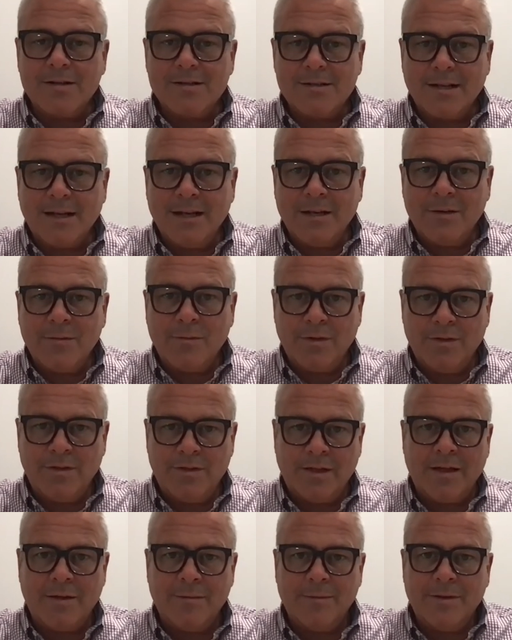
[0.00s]
side with
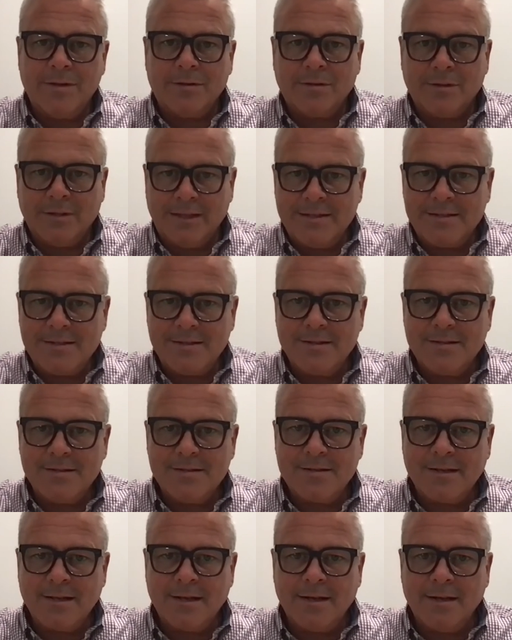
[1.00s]
them and their
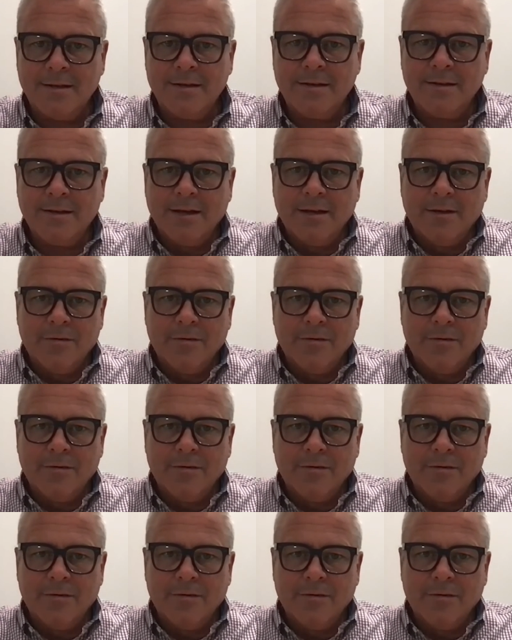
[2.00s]
leases and